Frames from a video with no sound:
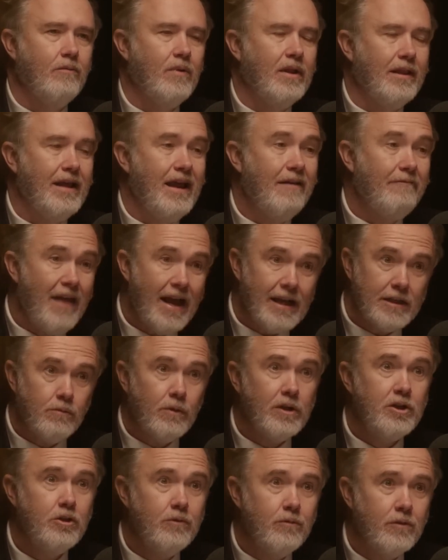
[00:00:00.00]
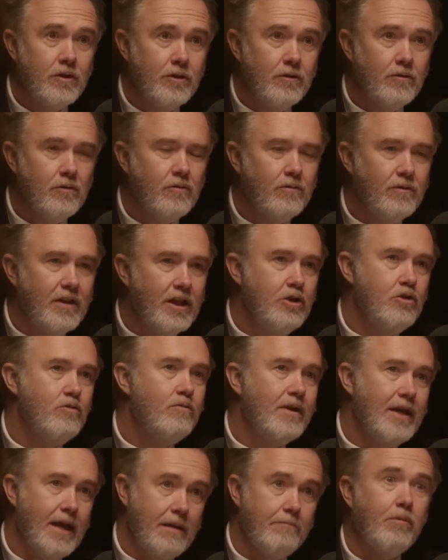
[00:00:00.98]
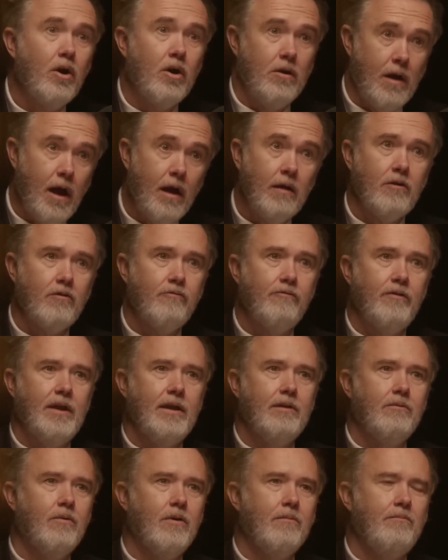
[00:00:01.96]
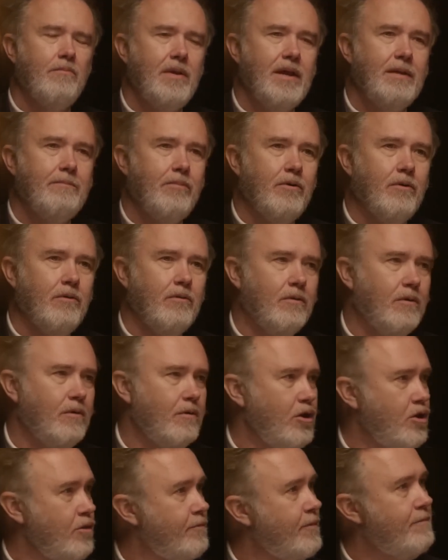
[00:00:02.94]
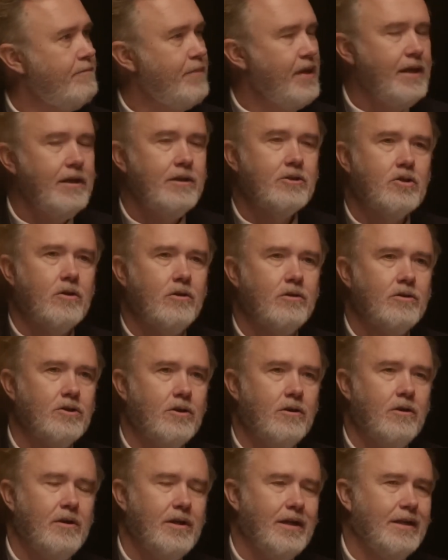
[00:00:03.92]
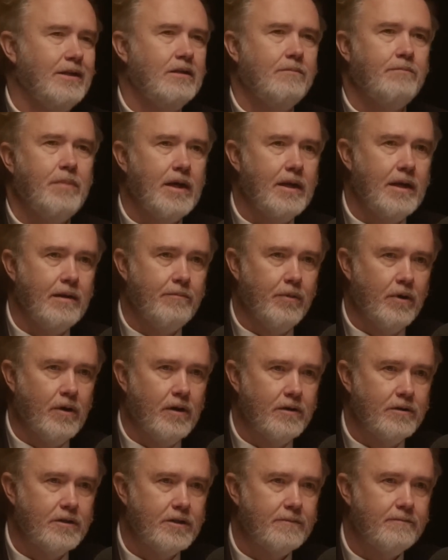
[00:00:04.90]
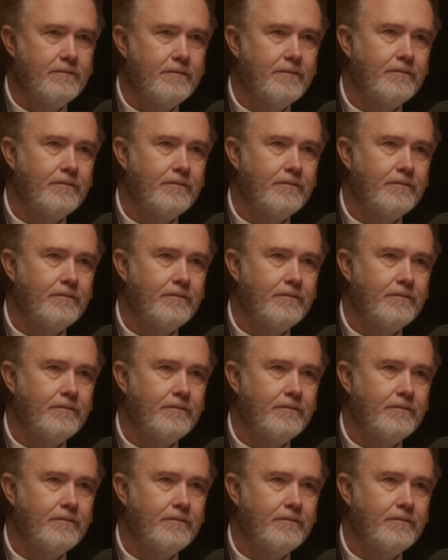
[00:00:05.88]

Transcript: Well, if that's what you do, then you get pornography, where people or human beings are turned into body parts.